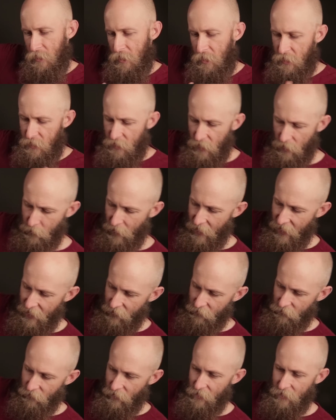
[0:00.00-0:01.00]
just stick my
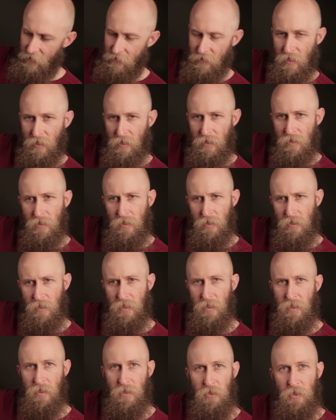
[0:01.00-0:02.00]
hand right in there
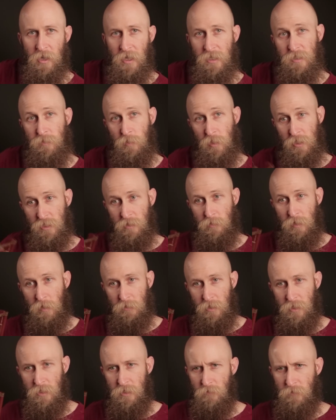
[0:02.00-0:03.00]
and you're not supposed to be
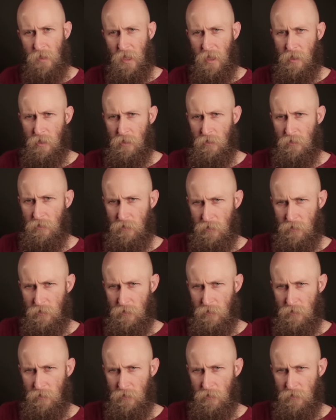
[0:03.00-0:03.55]
able to do that.